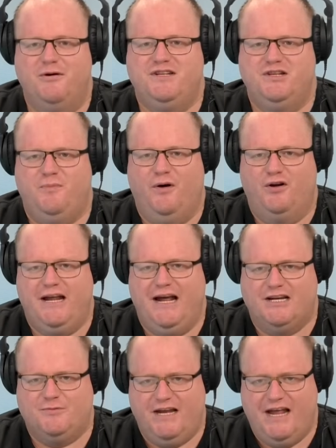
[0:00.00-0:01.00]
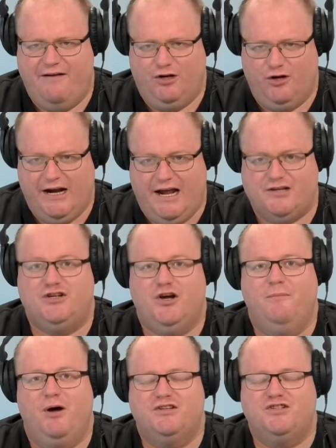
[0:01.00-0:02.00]
is this podcast when you have a look at us
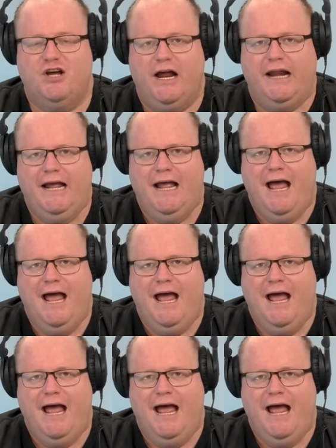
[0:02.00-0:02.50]
side by side.